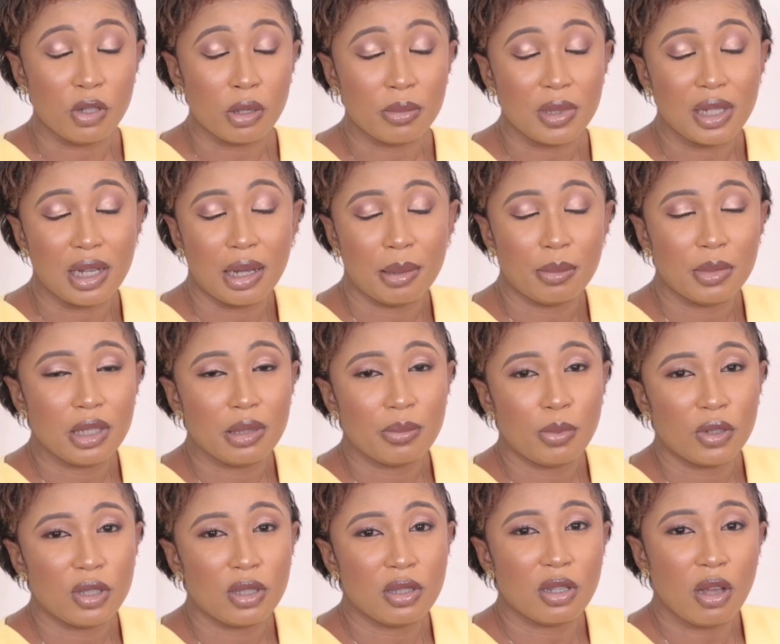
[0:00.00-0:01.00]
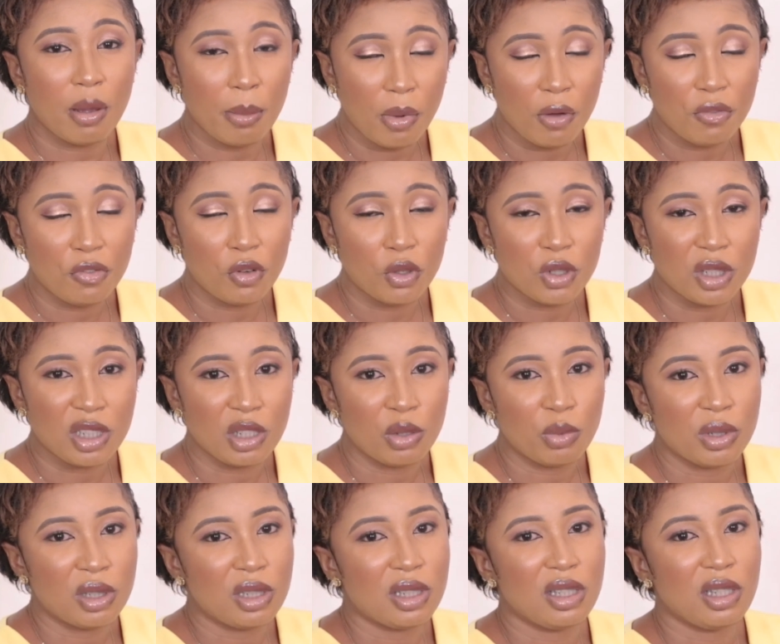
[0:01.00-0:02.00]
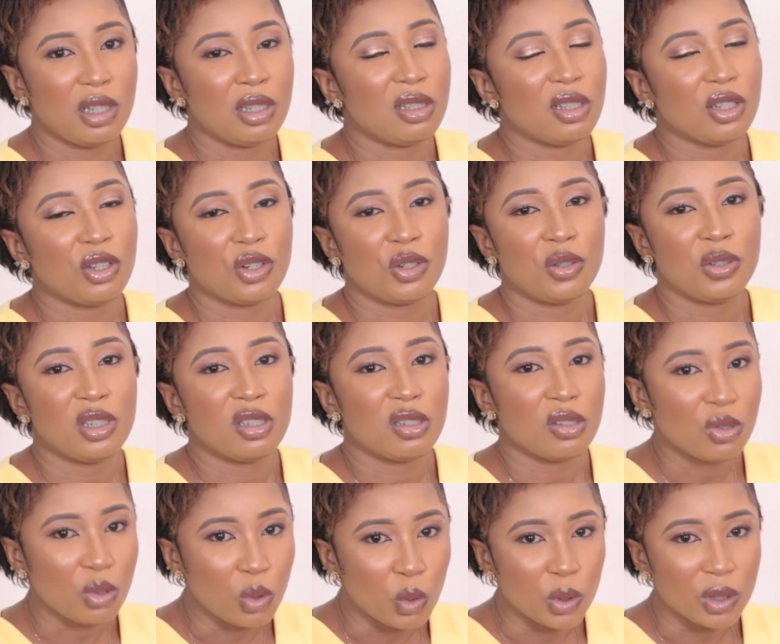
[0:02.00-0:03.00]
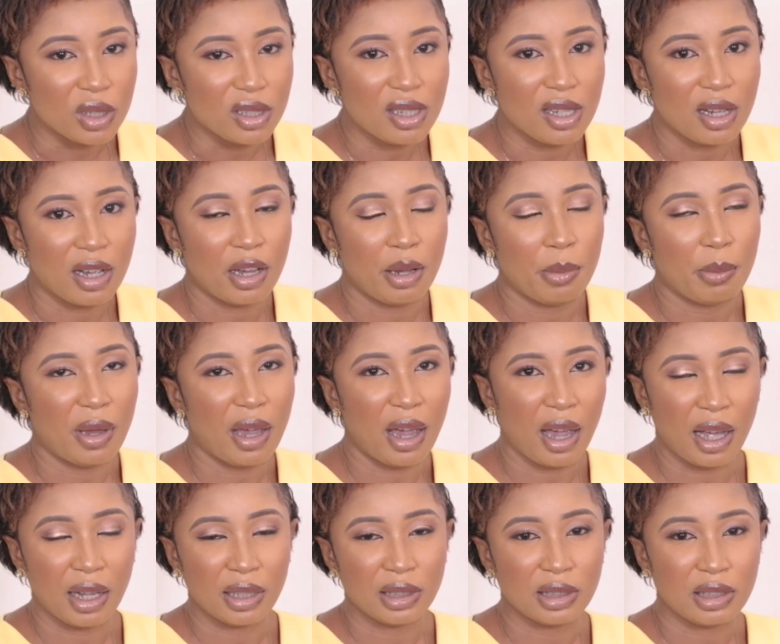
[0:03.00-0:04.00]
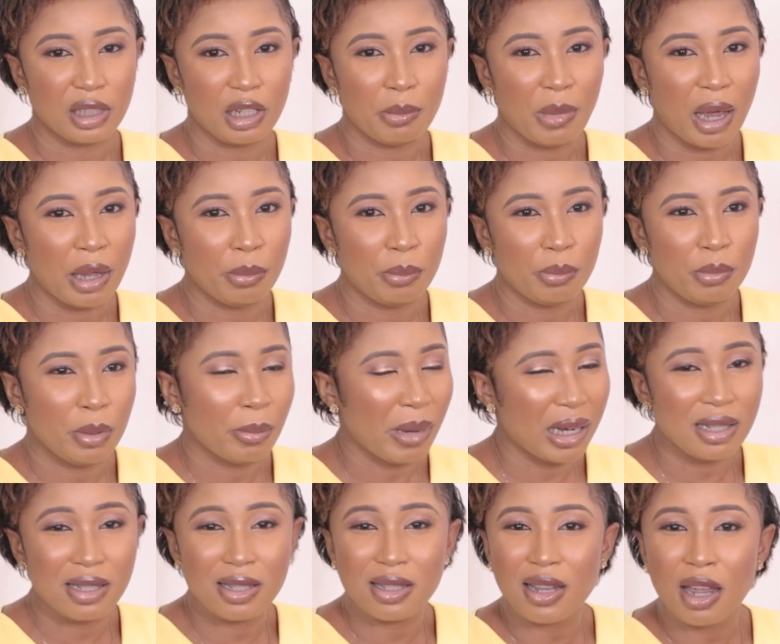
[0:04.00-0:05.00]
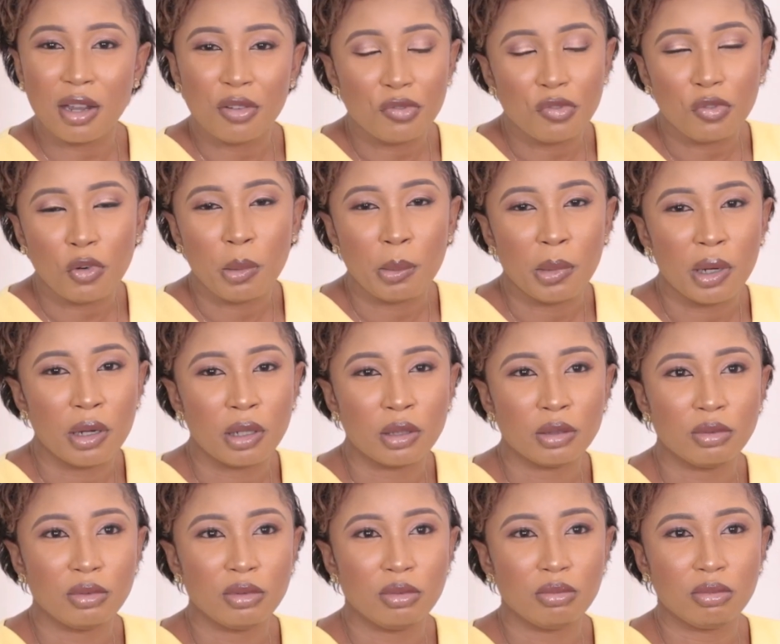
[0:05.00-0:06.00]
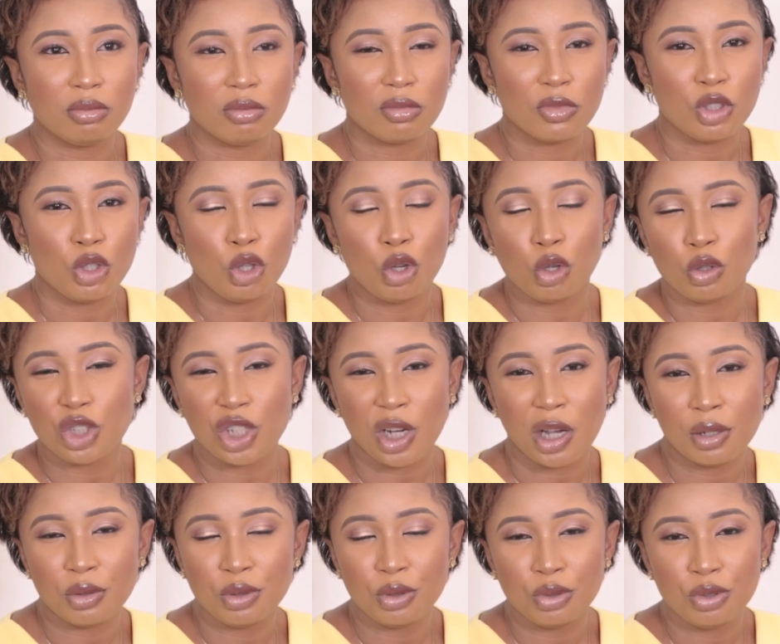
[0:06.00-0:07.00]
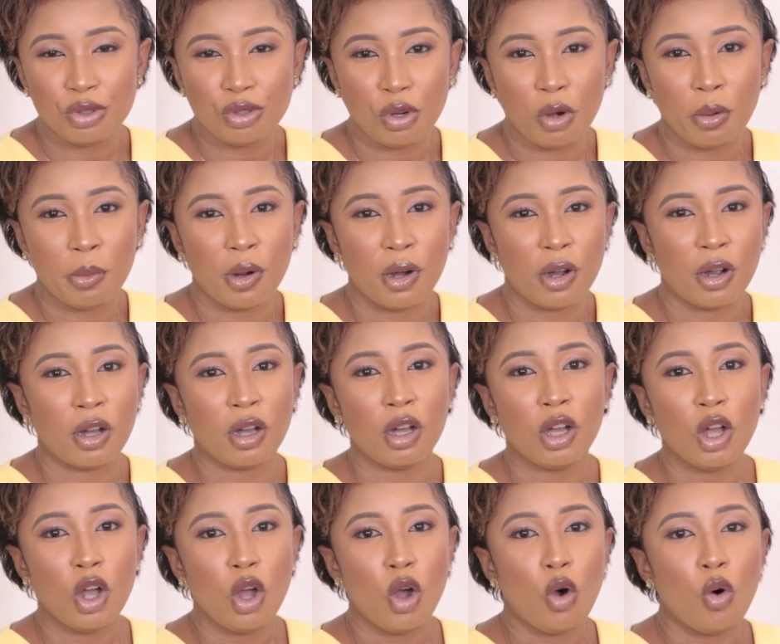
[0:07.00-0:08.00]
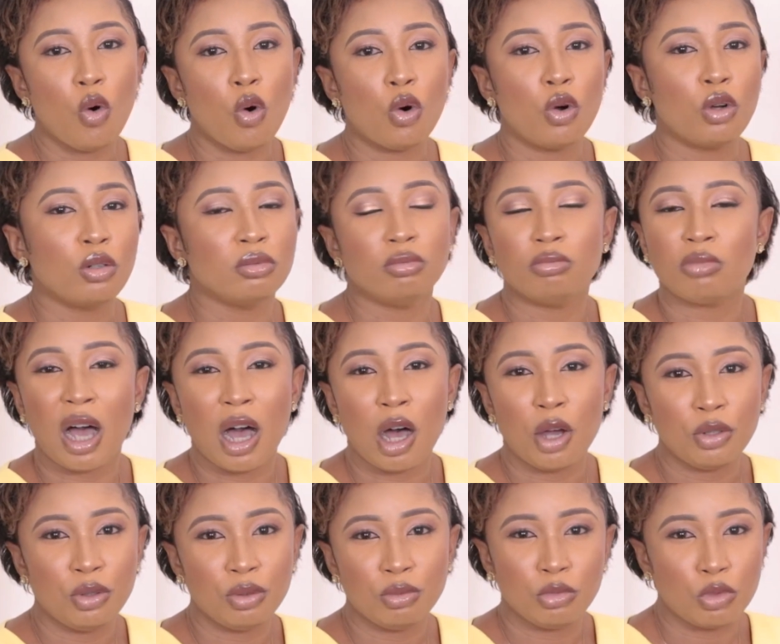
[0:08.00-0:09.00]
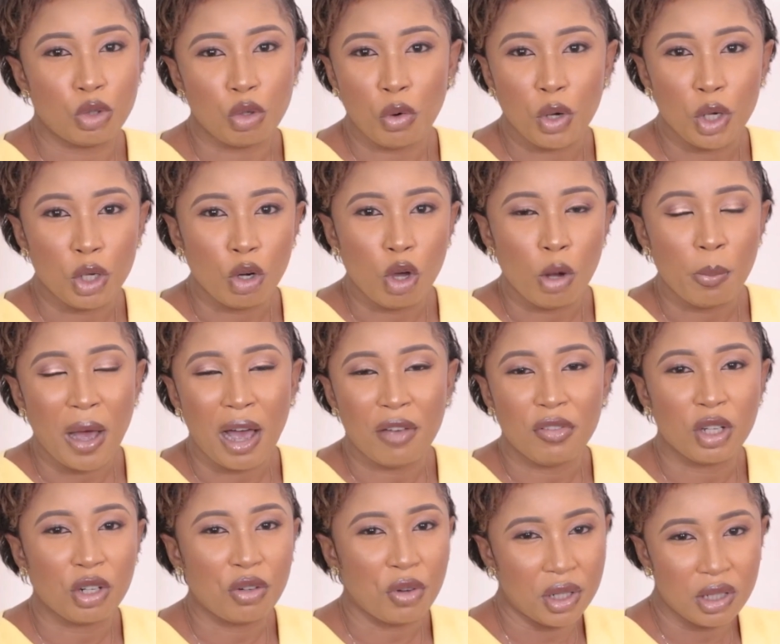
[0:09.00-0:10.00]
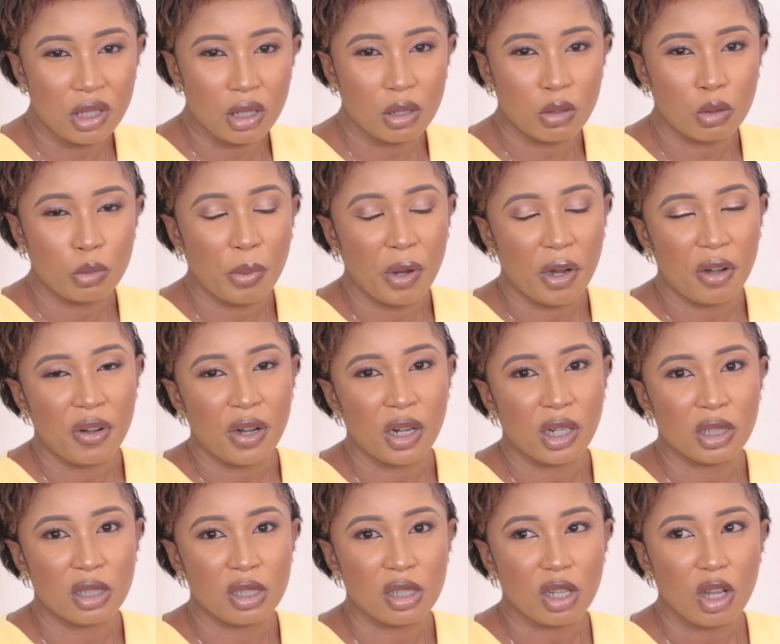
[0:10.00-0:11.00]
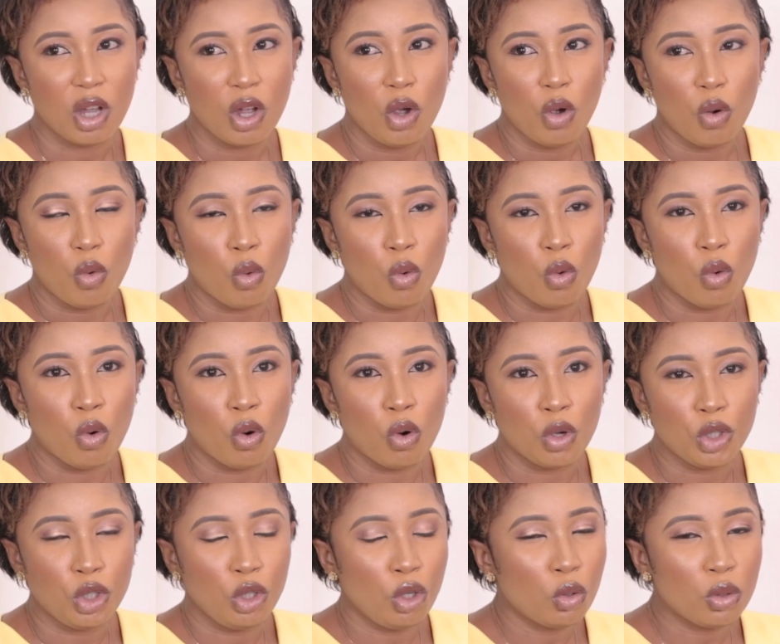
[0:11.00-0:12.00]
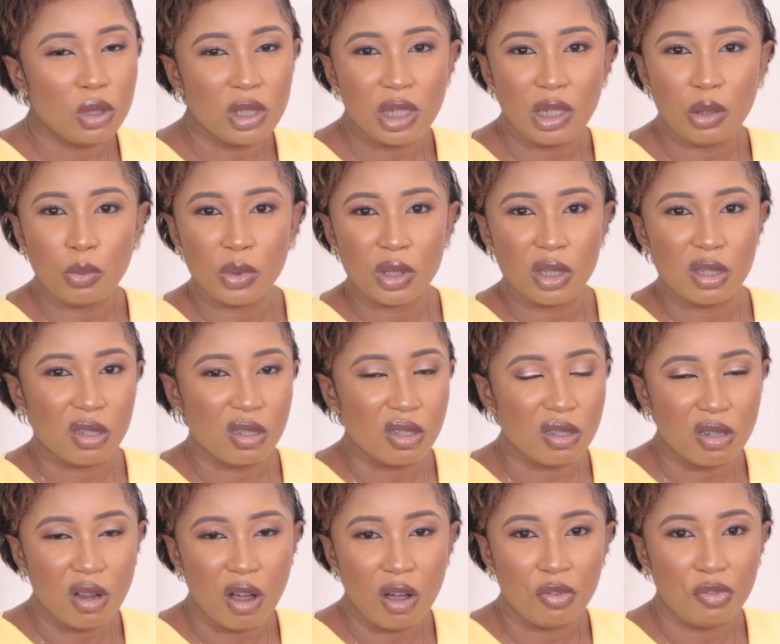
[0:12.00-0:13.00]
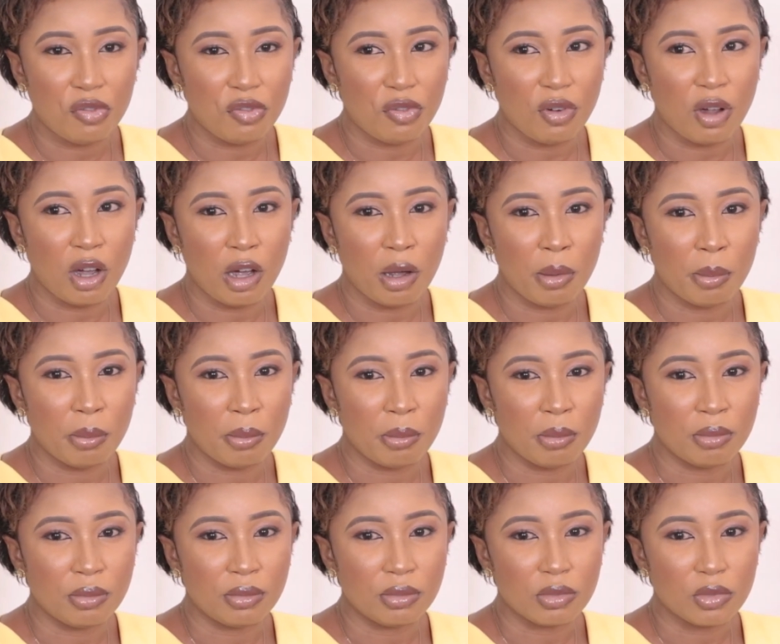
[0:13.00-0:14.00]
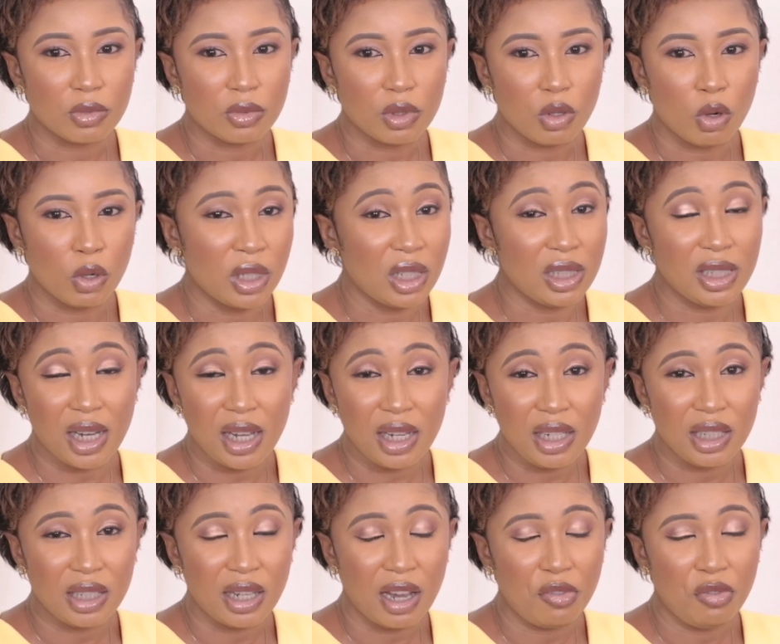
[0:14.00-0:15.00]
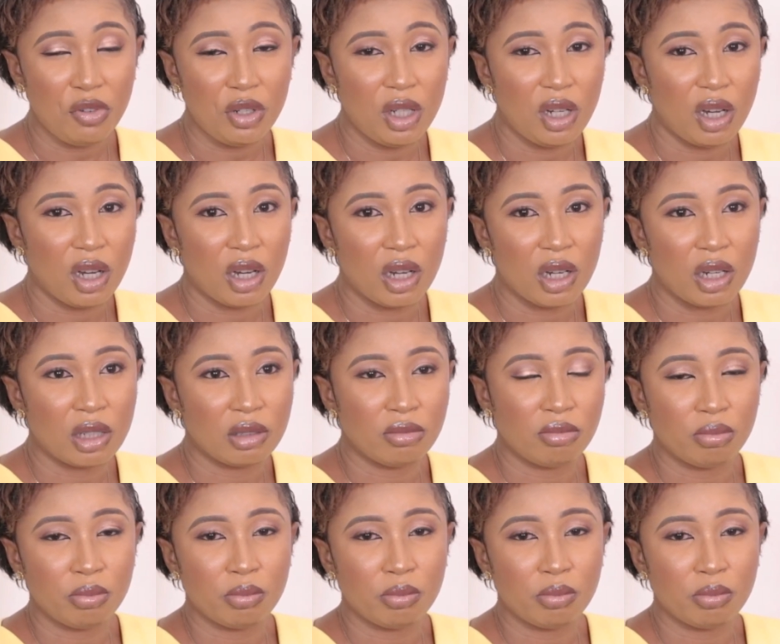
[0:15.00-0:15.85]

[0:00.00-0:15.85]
sometimes, but some of us deal with insecurities all the time, and it might stem from a childhood trauma, or how growing up having critical parents, or dealing with stuff on a daily, everyday